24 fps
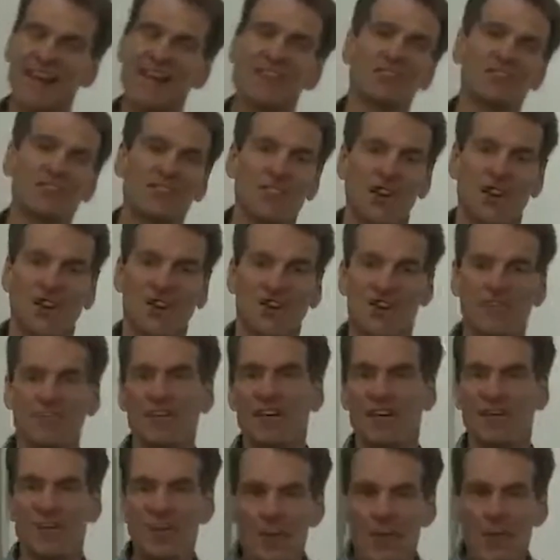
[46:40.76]
X star is
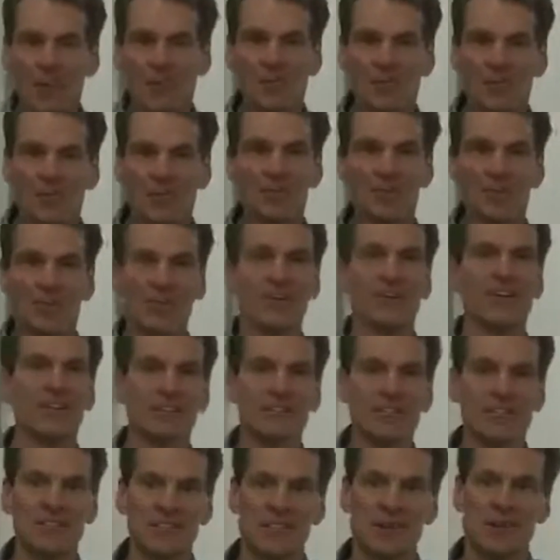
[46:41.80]
going to be a useful thing
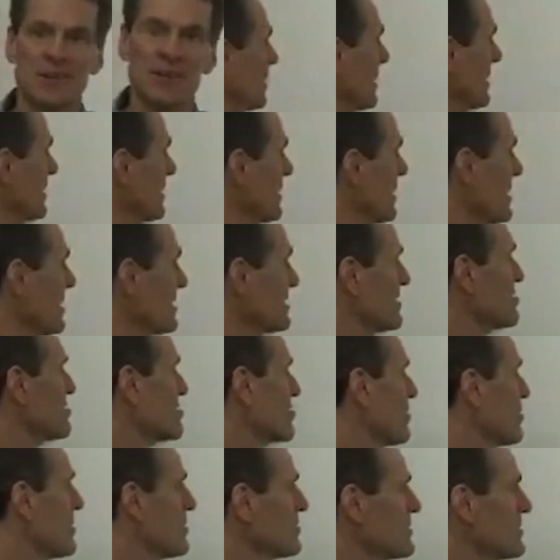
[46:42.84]
to do in lots of
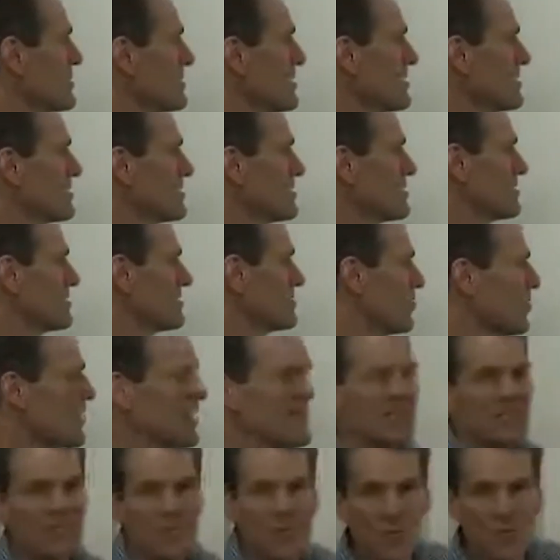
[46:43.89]
circumstances. We
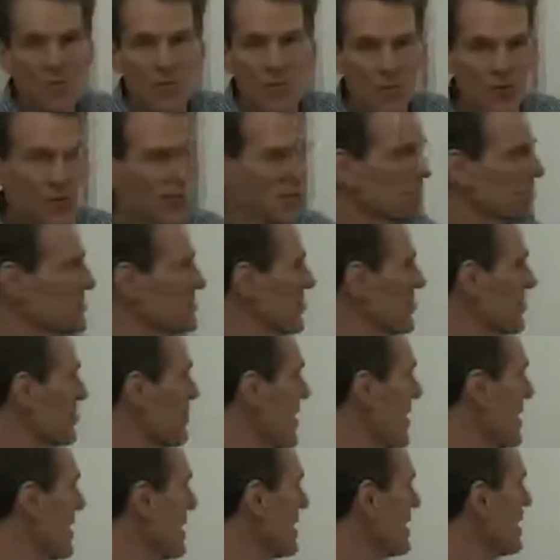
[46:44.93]
had two formulas
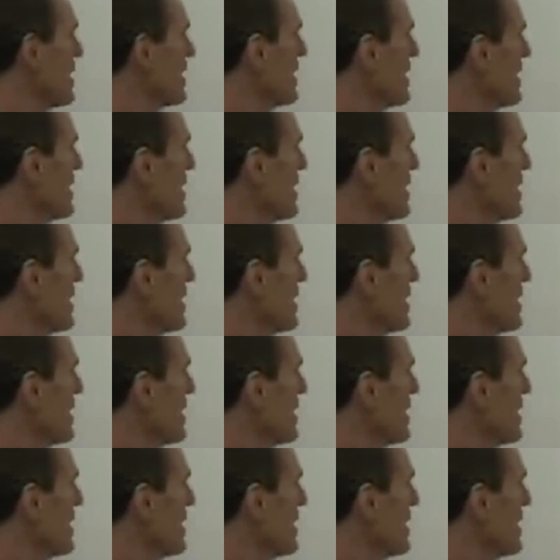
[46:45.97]
already.